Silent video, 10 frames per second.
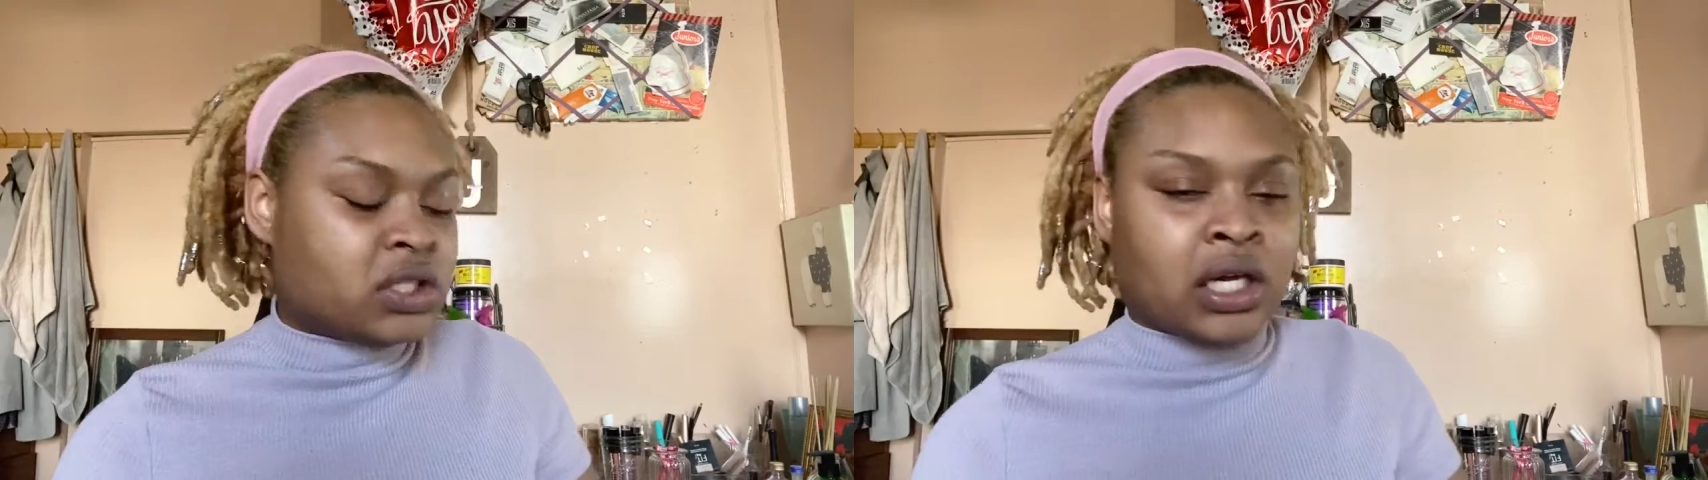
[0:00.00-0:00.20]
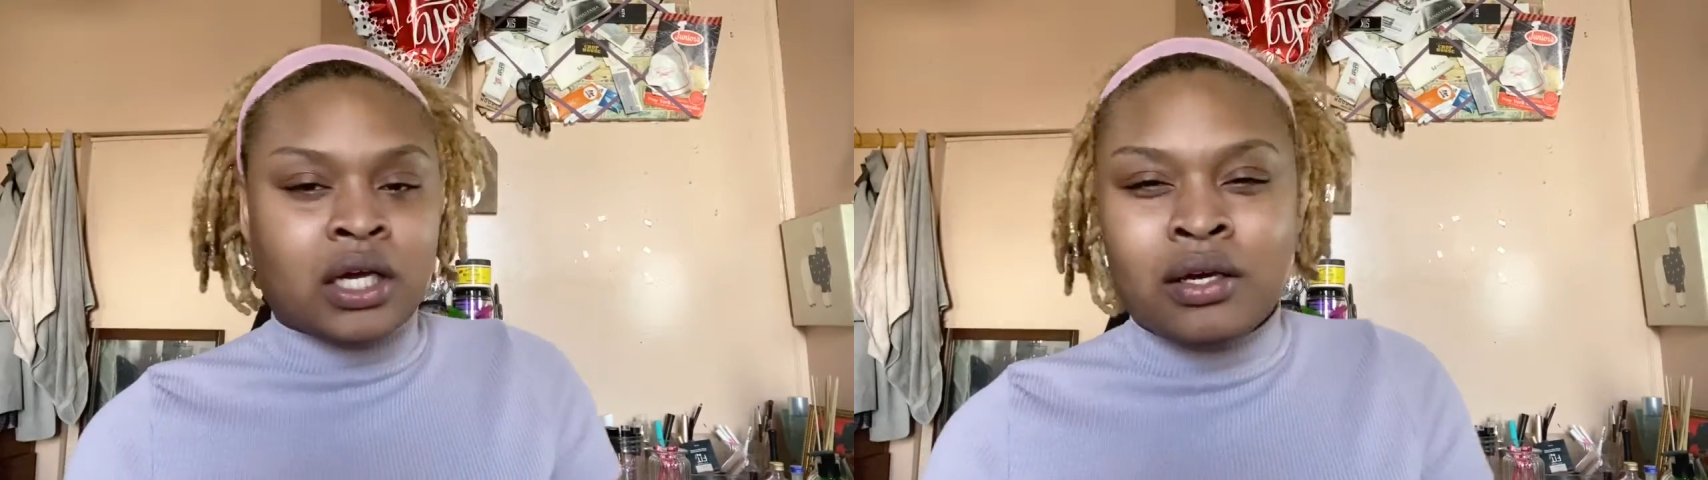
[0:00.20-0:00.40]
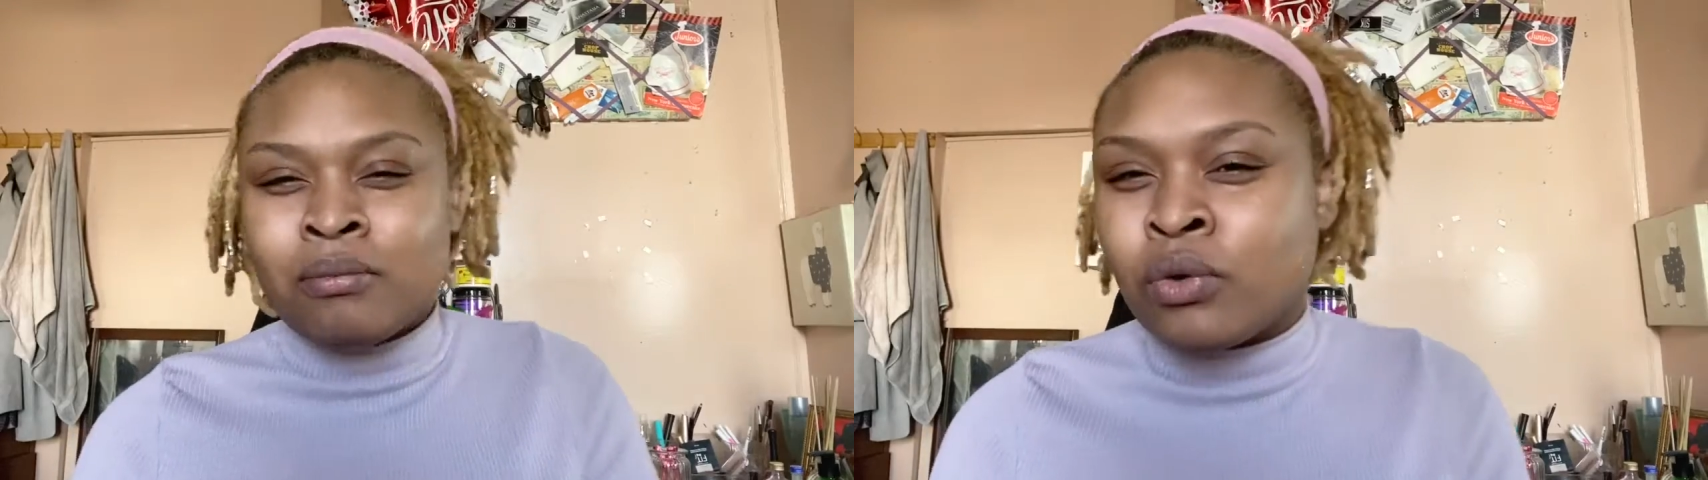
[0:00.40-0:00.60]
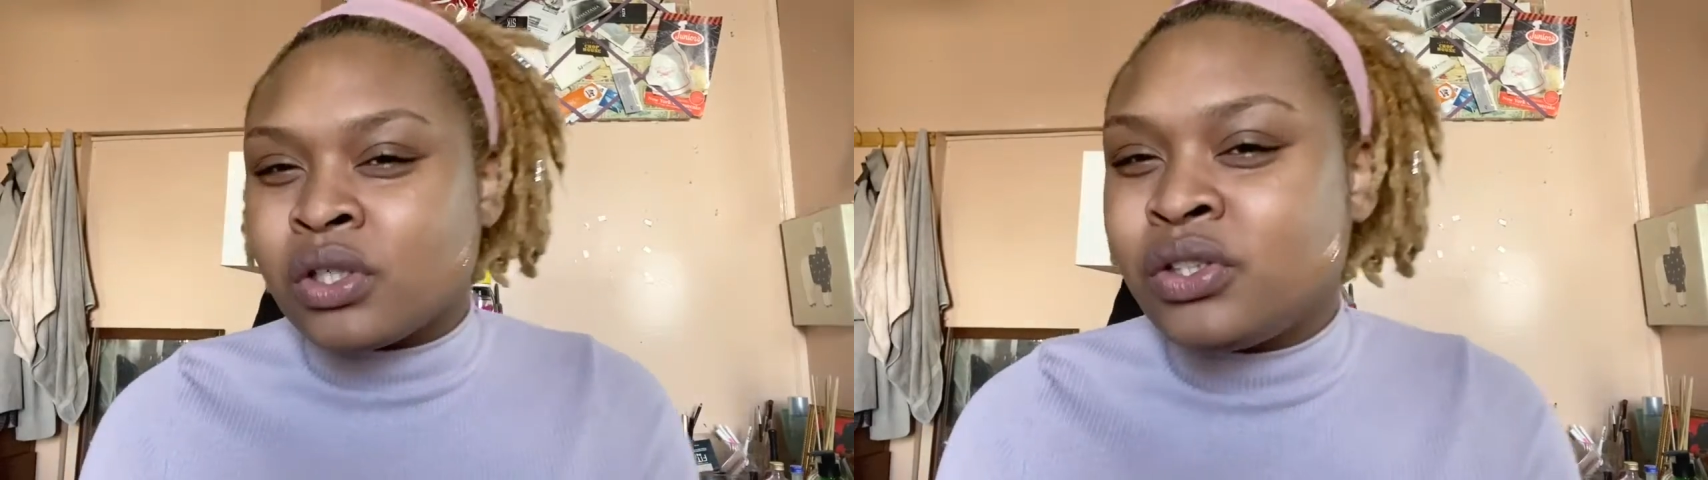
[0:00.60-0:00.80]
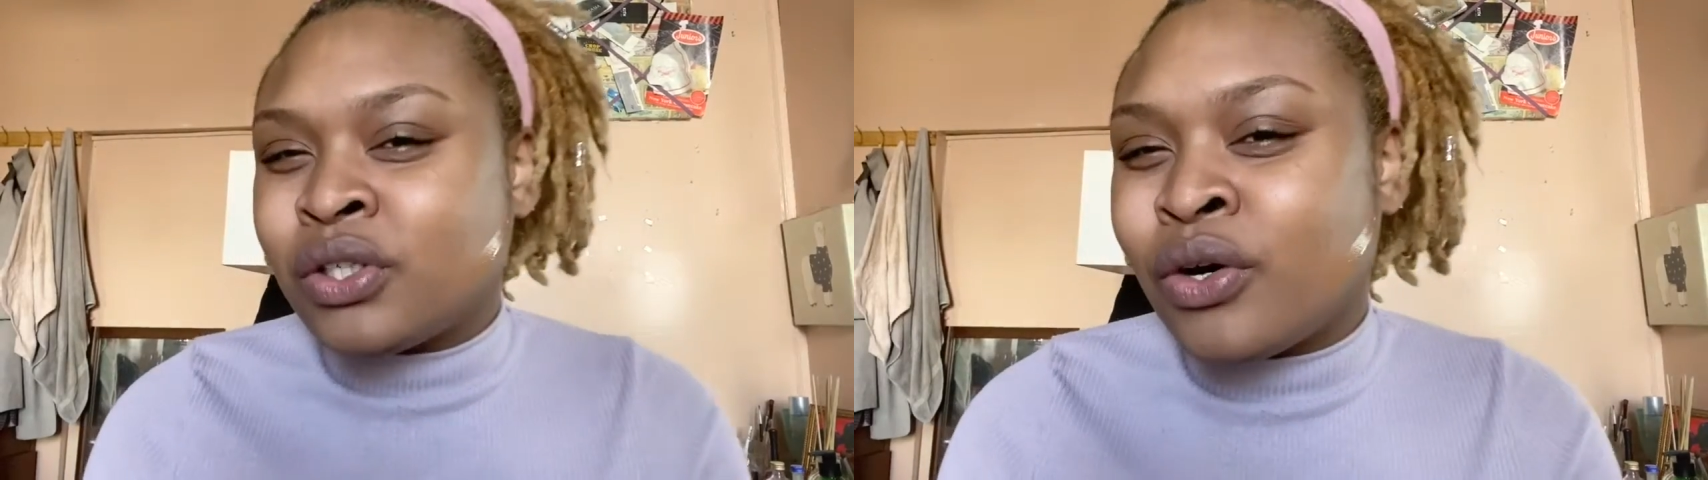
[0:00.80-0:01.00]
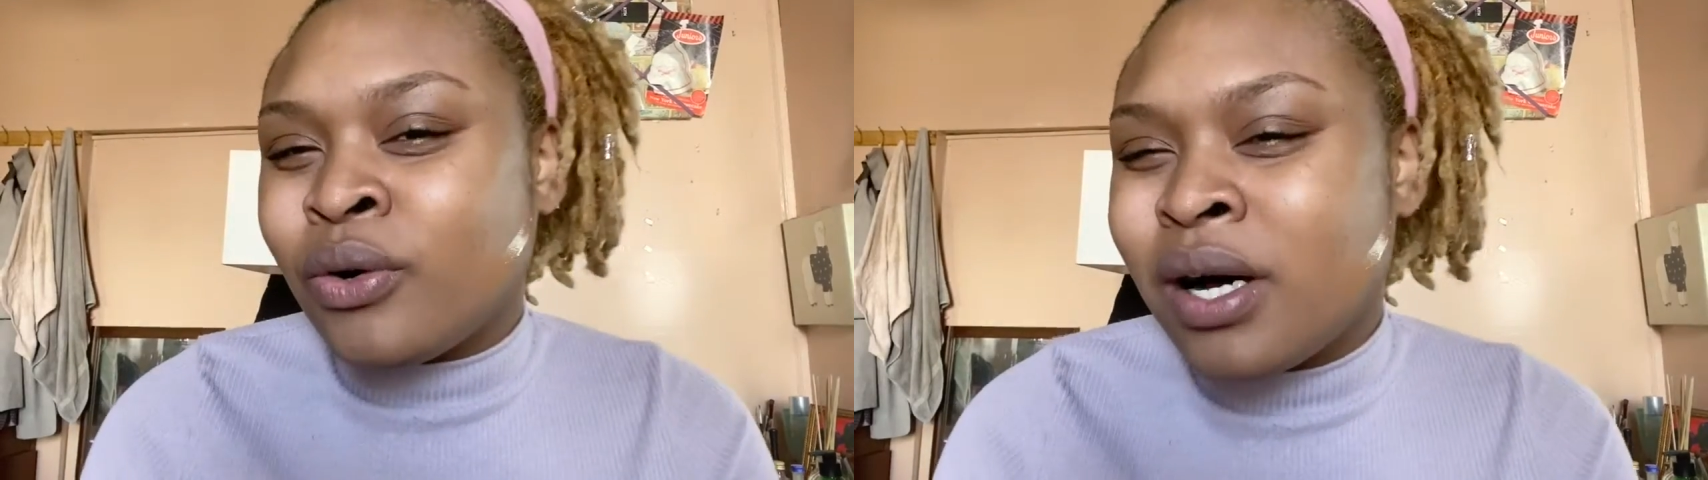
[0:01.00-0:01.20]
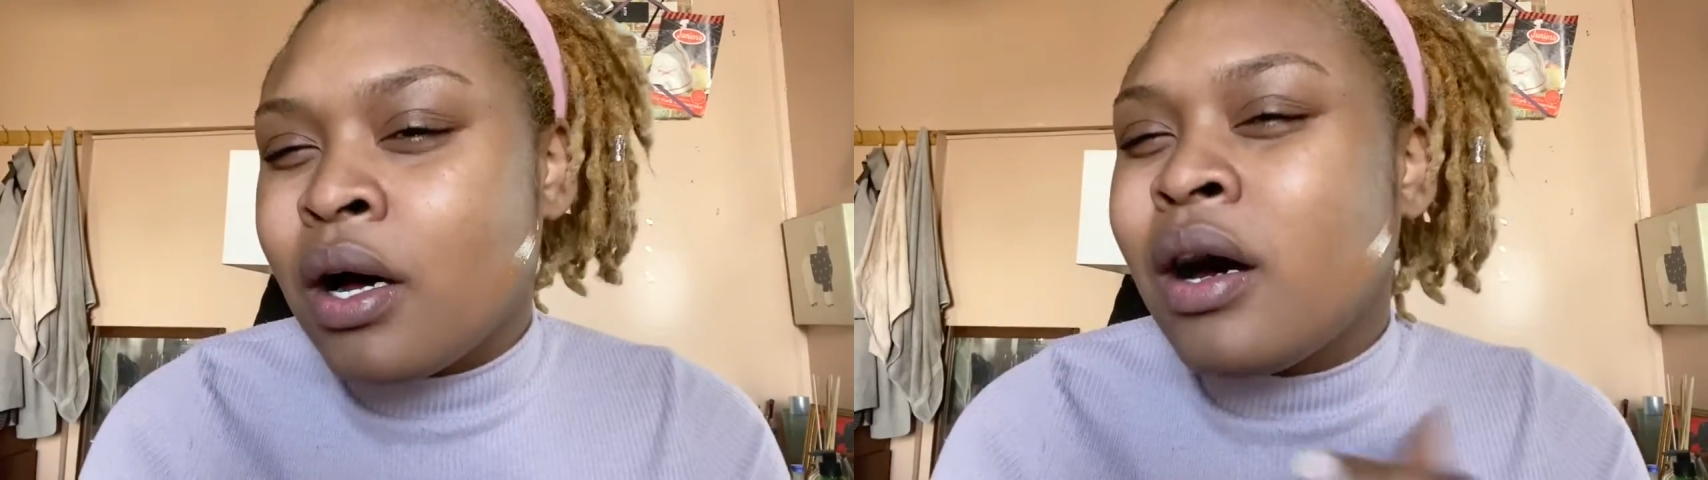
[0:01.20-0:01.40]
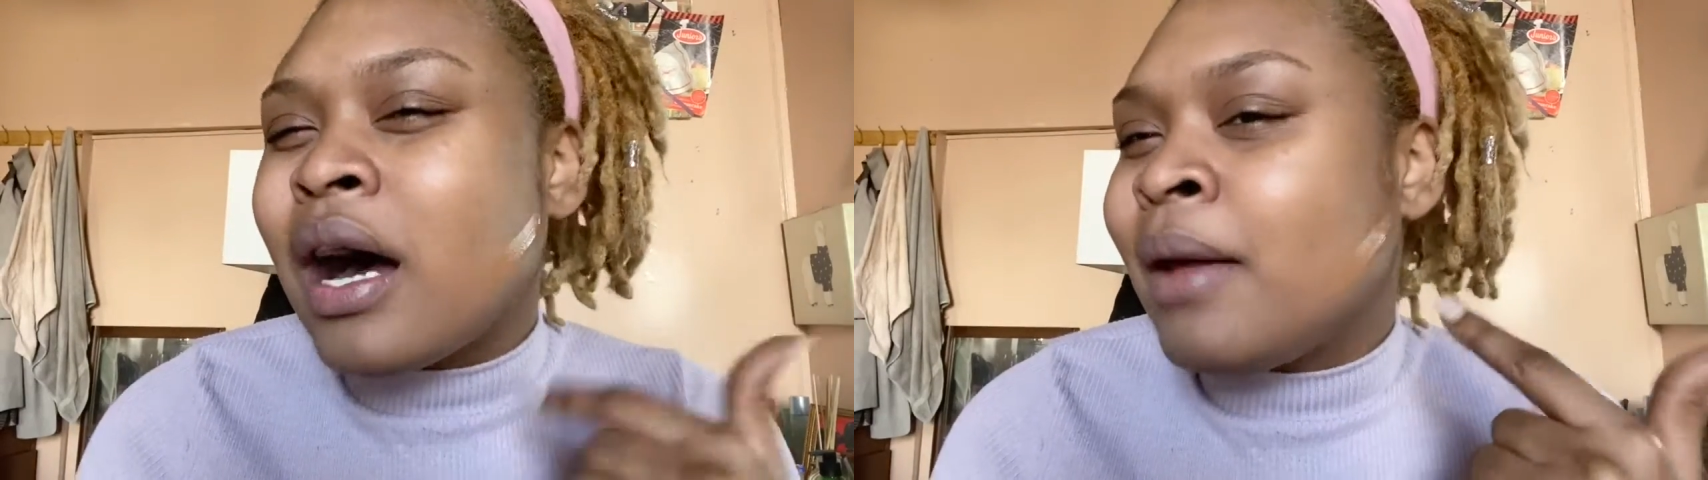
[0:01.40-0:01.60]
shade, more so
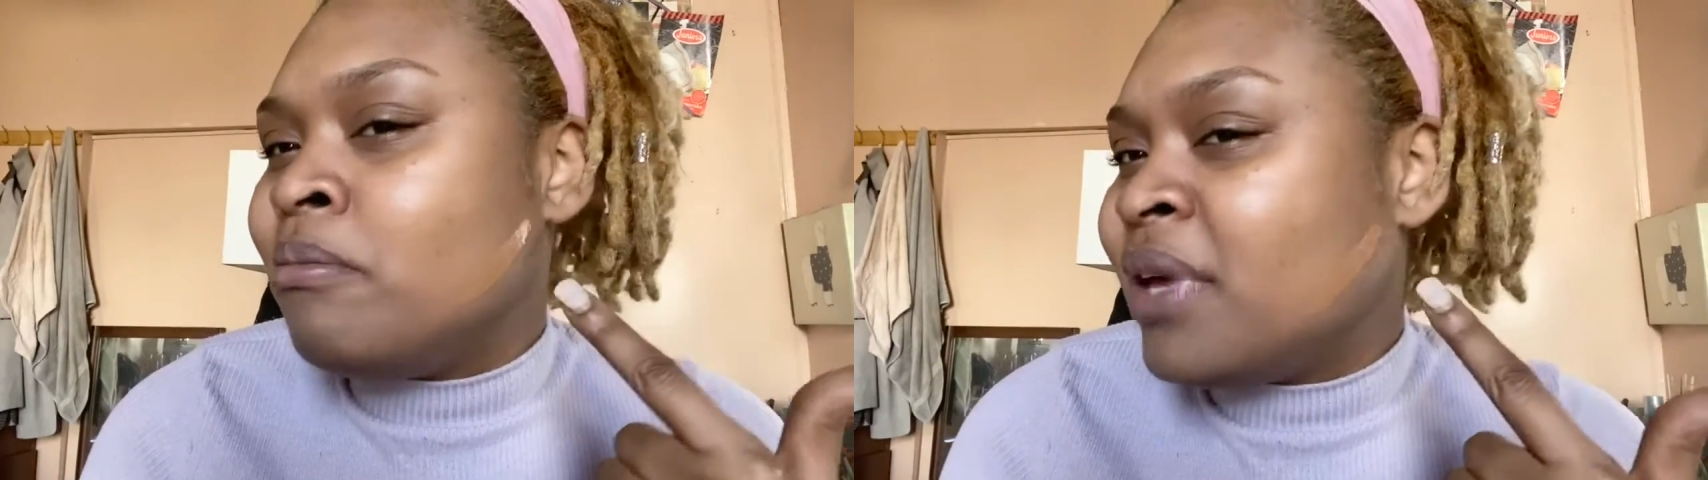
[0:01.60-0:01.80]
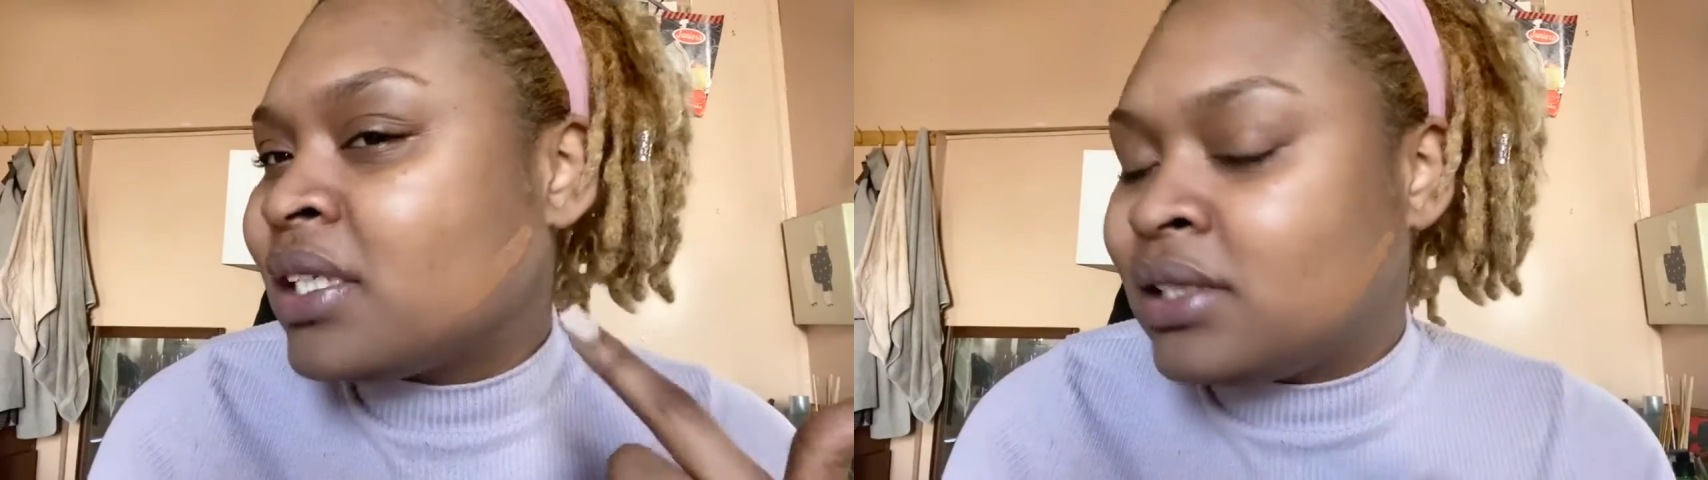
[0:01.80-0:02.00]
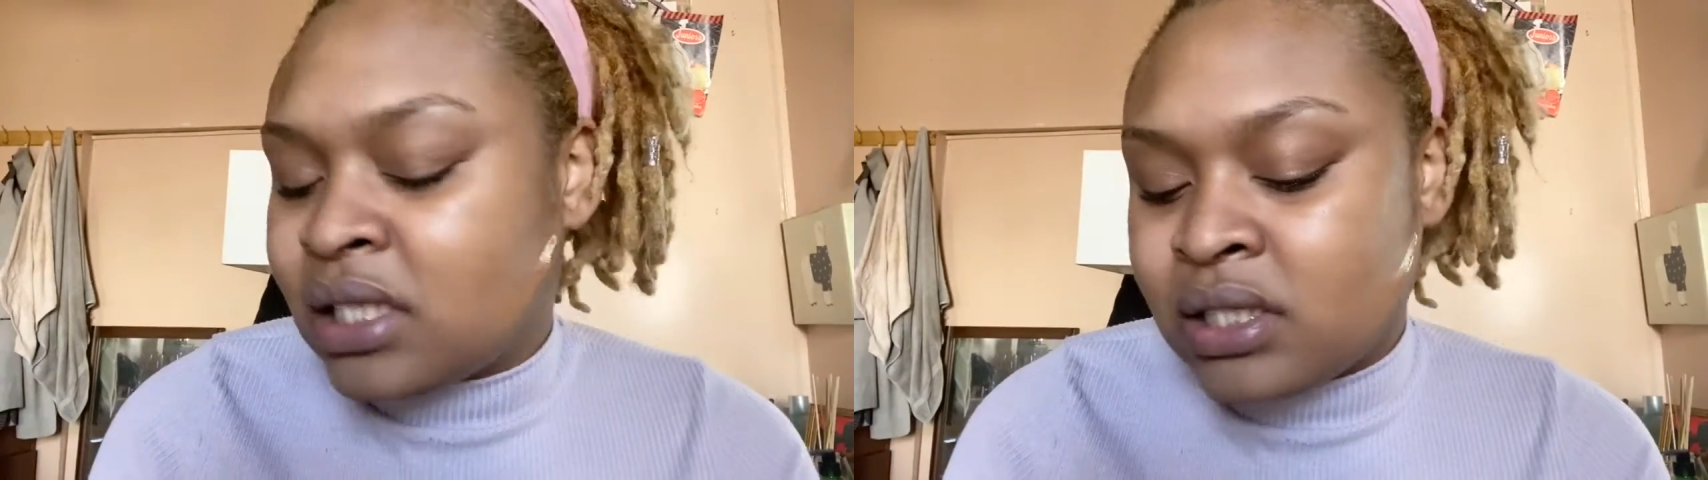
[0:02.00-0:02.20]
I mix